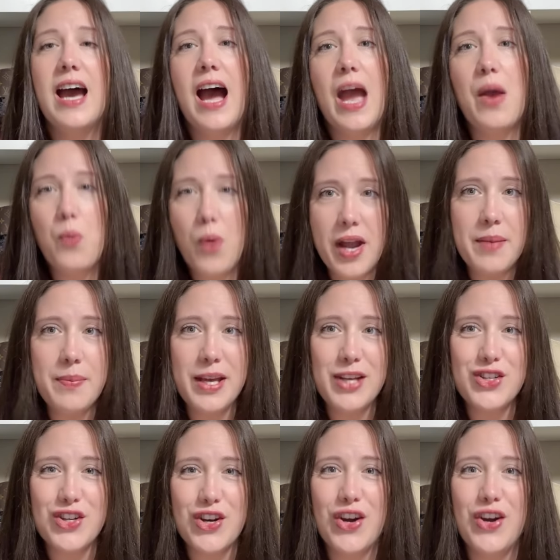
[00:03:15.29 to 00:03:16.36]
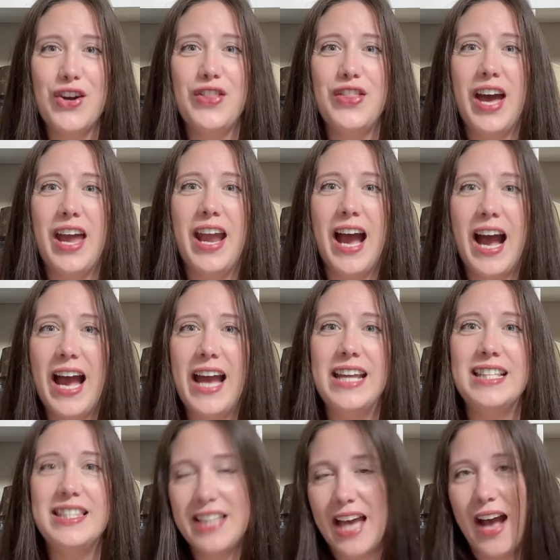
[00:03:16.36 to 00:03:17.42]
I want to make sure that
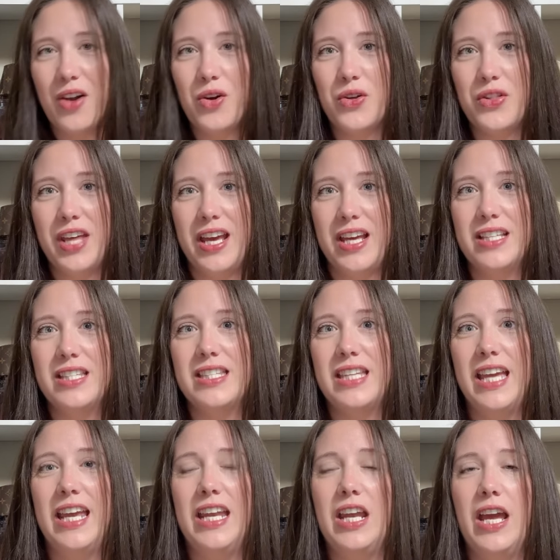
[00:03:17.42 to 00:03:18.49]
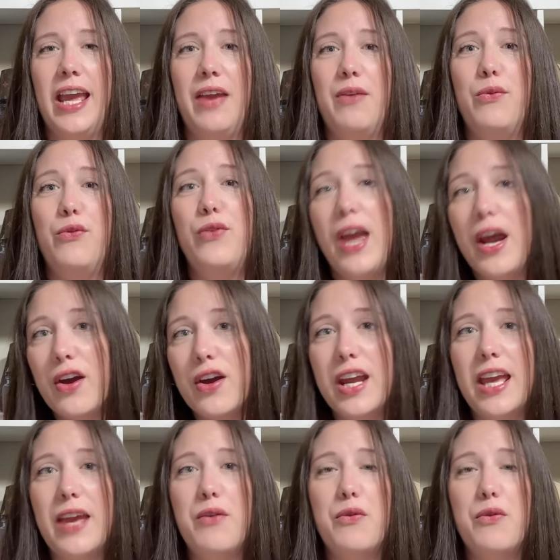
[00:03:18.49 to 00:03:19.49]
I tackle this in a very,